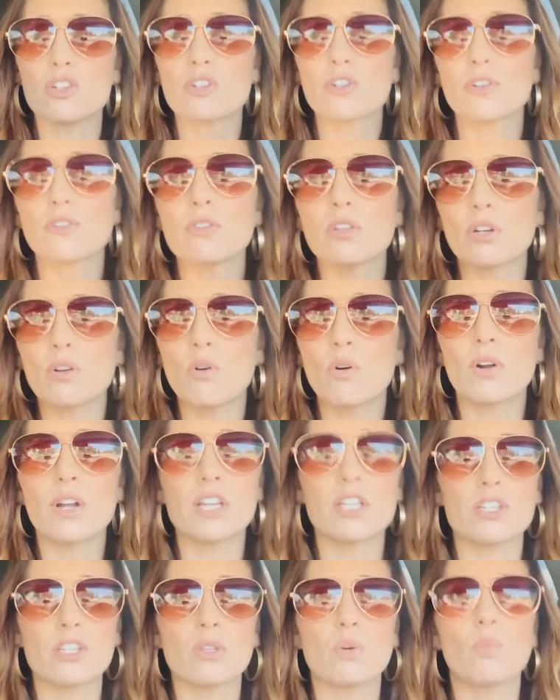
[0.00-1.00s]
truth
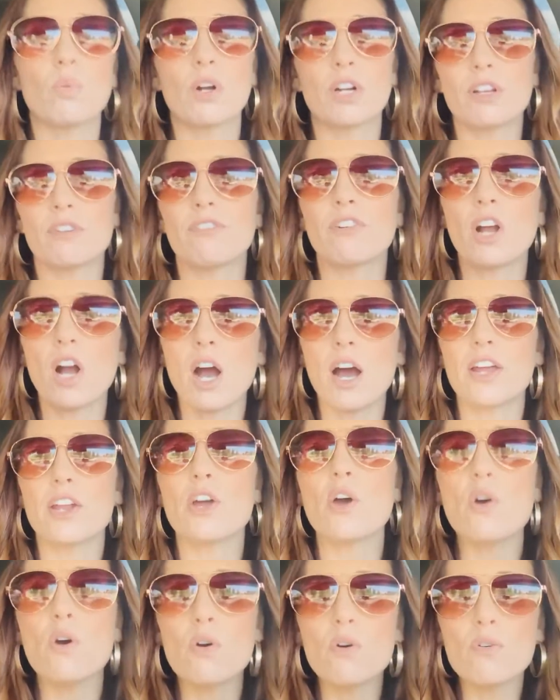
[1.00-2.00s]
according to the word of
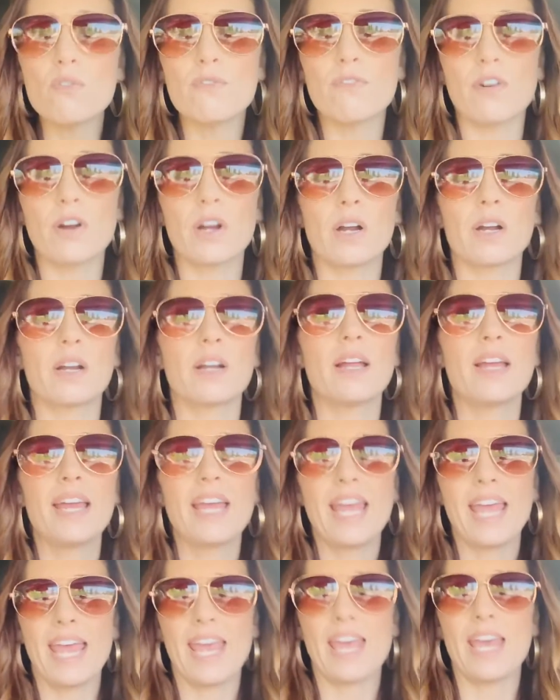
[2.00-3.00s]
God over
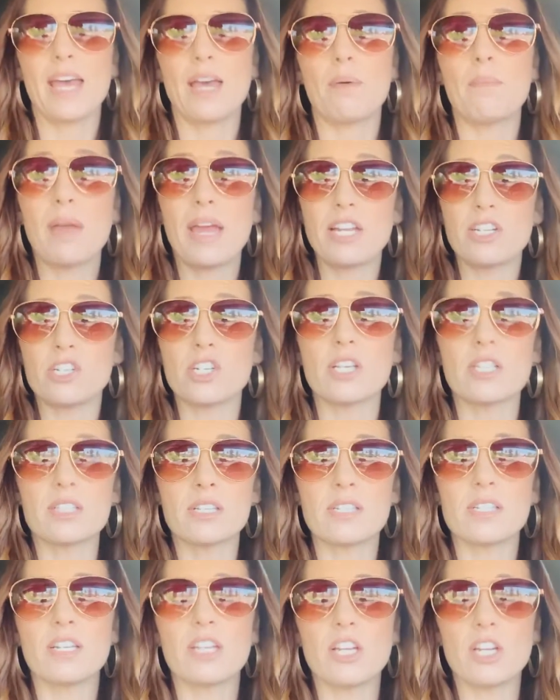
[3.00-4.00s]
him, and
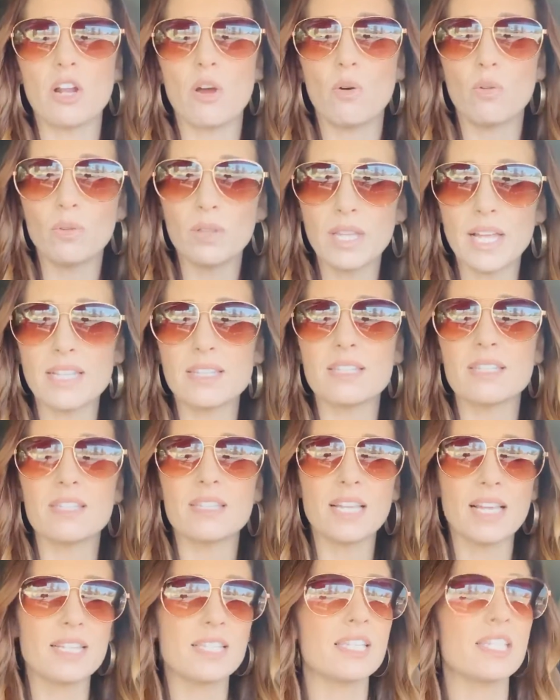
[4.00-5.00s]
just, you know, let's
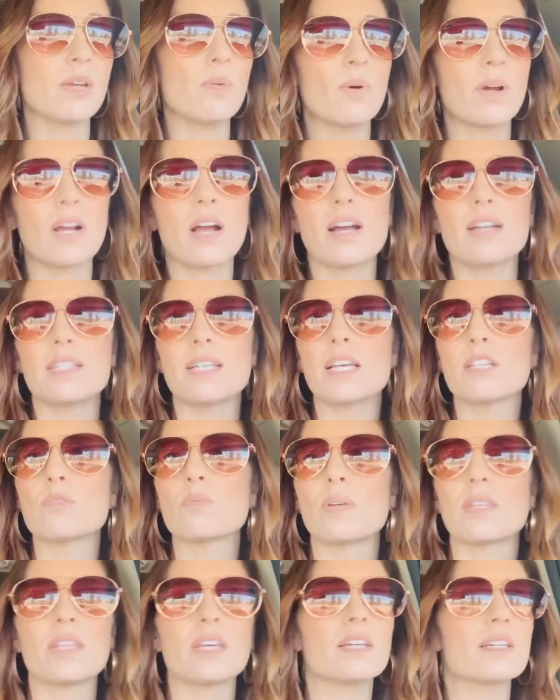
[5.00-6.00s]
see what God does
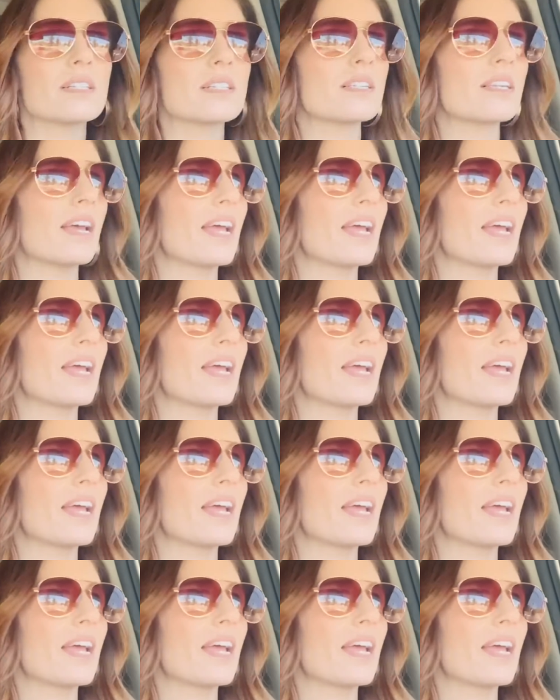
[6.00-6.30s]
with this.